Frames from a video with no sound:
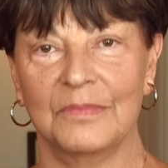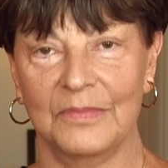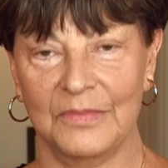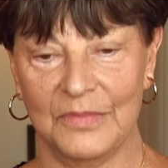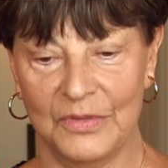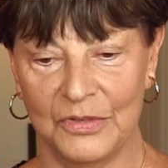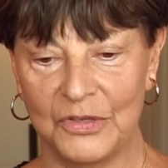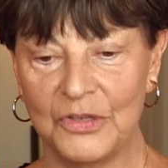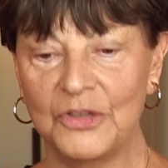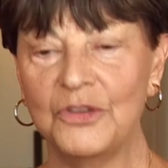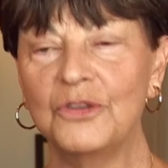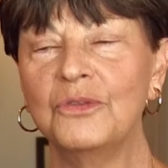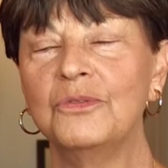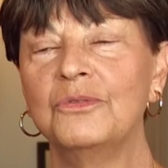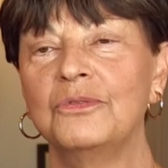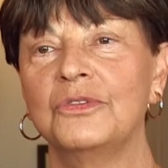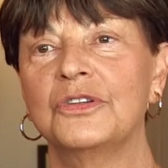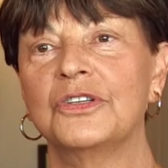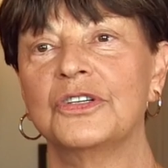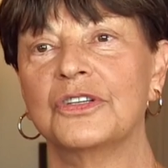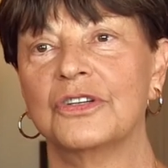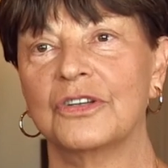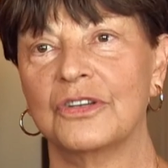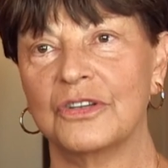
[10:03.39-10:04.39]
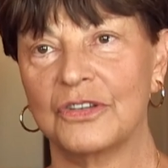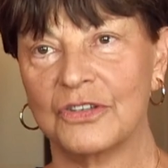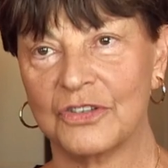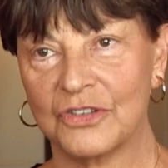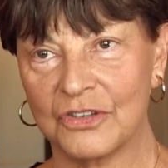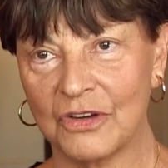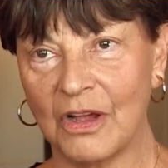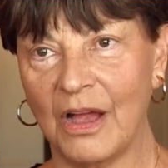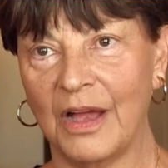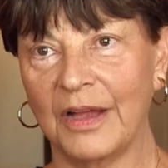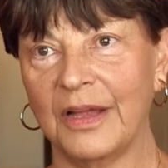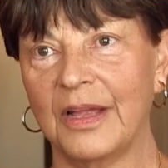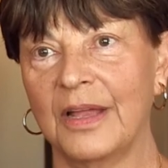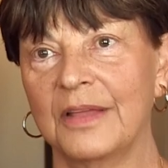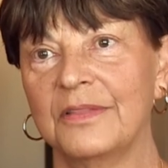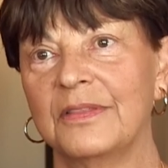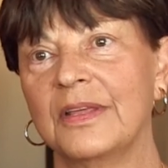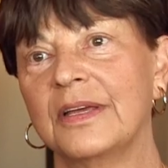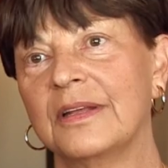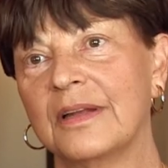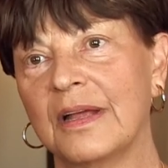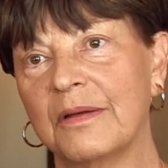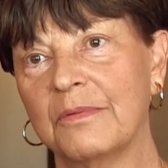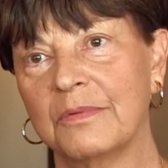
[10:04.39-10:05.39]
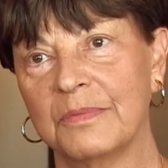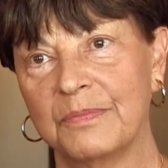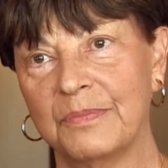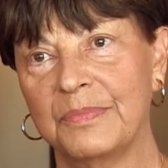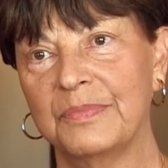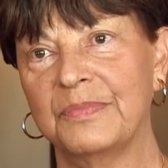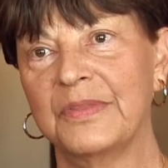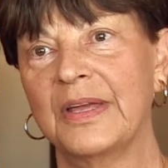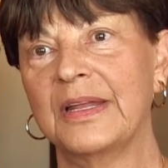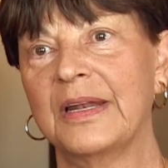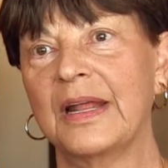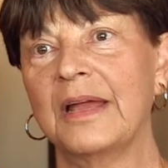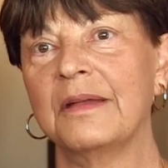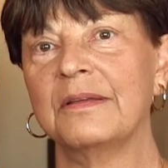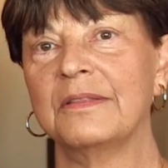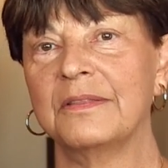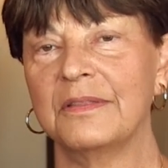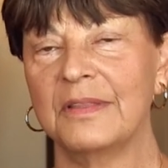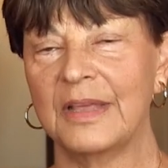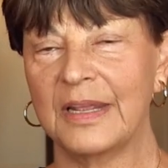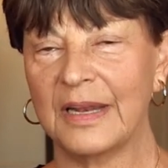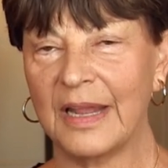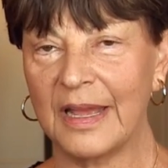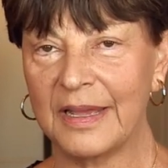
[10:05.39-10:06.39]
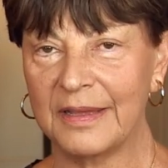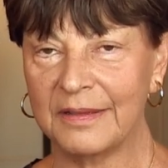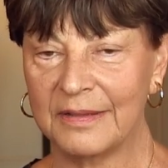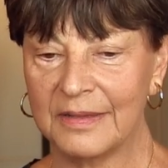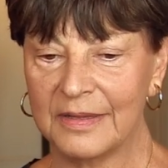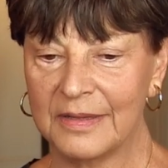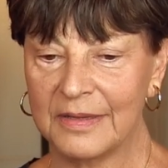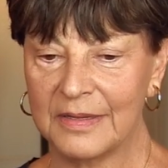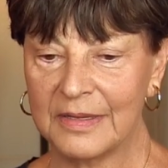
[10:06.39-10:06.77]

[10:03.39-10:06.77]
huge shock, and then I then I then I